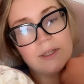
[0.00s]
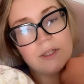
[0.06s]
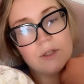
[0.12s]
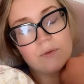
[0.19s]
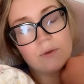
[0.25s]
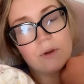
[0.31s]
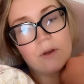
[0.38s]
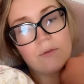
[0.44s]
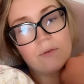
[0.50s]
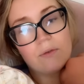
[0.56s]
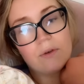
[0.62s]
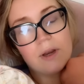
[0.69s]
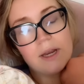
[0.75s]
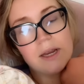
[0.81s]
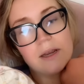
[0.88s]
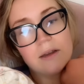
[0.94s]
into the
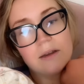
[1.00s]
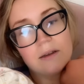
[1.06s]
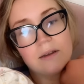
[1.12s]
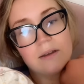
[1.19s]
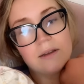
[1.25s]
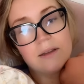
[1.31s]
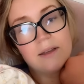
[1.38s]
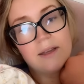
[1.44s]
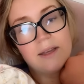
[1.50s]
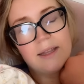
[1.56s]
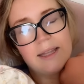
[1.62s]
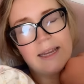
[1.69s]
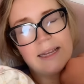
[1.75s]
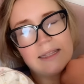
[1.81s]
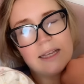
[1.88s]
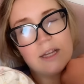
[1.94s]
recovery.
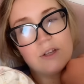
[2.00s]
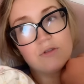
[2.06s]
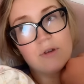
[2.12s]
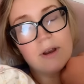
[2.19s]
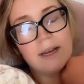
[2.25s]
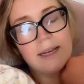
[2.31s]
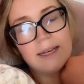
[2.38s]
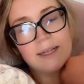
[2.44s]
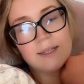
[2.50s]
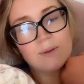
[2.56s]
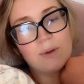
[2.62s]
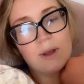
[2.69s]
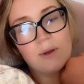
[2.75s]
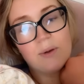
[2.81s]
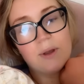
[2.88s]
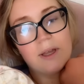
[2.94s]
I think it's like adrenaline as
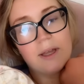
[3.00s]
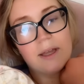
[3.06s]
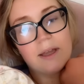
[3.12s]
well.